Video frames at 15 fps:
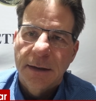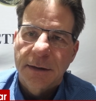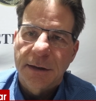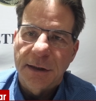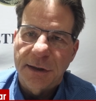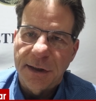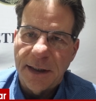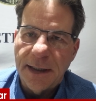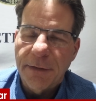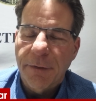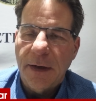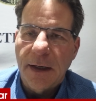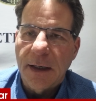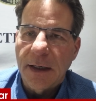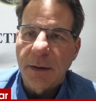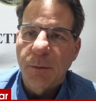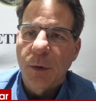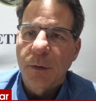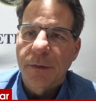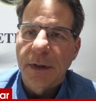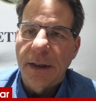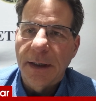significantly
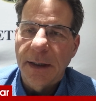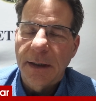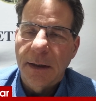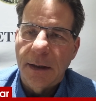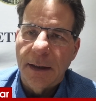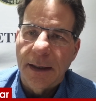move the needle.